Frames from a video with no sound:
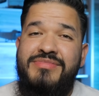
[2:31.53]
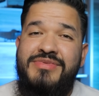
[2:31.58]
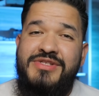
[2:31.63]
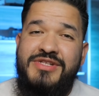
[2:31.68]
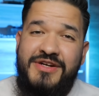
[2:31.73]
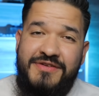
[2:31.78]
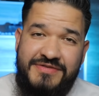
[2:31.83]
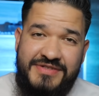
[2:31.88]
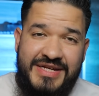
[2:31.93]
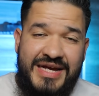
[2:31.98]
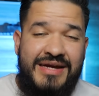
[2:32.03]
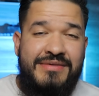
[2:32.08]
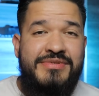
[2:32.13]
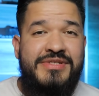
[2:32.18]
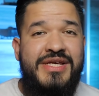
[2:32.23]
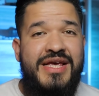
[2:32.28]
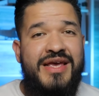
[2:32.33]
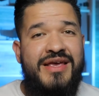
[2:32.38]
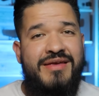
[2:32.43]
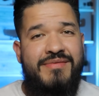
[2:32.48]
tough
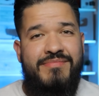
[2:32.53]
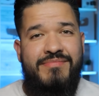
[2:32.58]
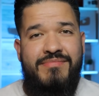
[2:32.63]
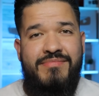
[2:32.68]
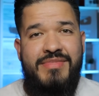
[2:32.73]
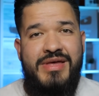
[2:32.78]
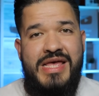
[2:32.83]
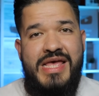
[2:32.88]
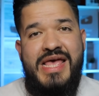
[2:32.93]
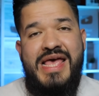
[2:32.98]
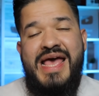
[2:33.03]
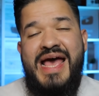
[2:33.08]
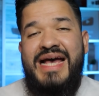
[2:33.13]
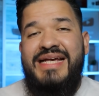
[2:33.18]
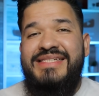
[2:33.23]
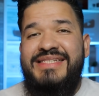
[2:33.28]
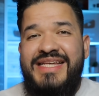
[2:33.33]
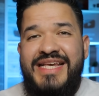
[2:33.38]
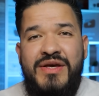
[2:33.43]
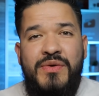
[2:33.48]
times came.
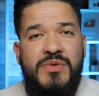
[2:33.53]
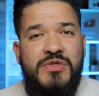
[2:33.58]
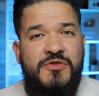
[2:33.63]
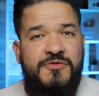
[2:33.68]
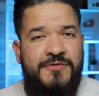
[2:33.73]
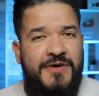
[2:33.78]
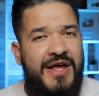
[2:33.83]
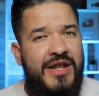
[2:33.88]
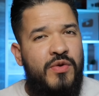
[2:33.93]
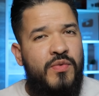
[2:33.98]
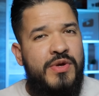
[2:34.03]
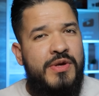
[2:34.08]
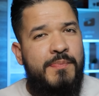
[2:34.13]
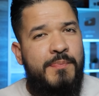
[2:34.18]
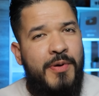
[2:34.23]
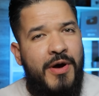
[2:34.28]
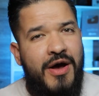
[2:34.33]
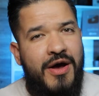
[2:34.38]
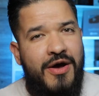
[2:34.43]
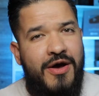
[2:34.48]
As he was following
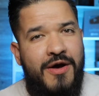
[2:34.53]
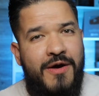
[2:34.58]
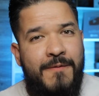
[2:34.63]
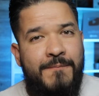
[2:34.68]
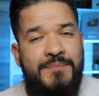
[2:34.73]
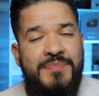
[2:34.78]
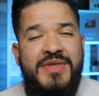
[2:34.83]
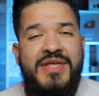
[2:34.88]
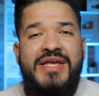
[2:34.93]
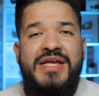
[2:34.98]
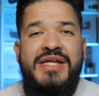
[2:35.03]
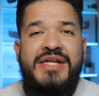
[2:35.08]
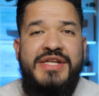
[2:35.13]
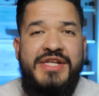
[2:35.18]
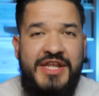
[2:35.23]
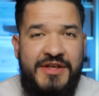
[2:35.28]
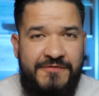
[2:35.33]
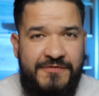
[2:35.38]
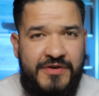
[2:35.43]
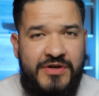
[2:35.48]
Paul,
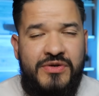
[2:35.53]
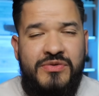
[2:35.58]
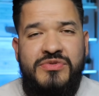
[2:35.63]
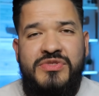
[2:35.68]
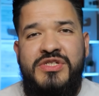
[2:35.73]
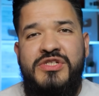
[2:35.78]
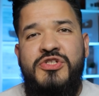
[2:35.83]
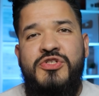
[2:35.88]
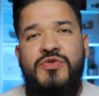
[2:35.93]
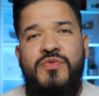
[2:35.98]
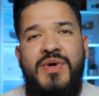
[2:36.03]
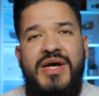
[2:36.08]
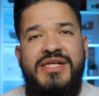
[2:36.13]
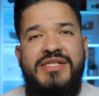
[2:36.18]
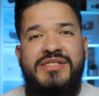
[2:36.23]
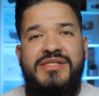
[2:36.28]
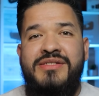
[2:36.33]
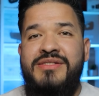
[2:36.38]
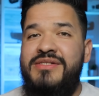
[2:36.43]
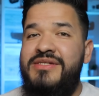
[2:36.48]
difficult
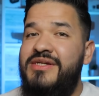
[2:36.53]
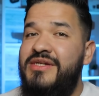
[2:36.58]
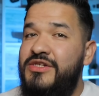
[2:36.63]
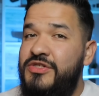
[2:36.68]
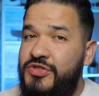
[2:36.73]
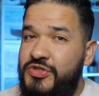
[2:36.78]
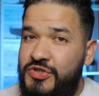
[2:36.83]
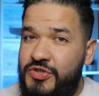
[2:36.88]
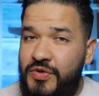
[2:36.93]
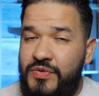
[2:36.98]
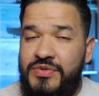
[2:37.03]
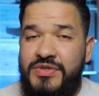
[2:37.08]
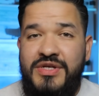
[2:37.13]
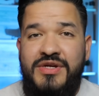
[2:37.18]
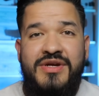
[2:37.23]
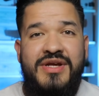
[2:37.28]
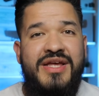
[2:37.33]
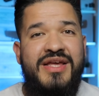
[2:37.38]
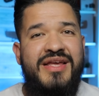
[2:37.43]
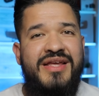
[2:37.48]
situations showed
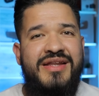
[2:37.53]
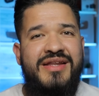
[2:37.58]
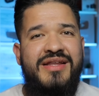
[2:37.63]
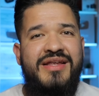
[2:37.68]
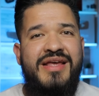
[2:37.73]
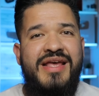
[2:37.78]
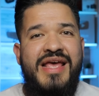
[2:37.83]
their head.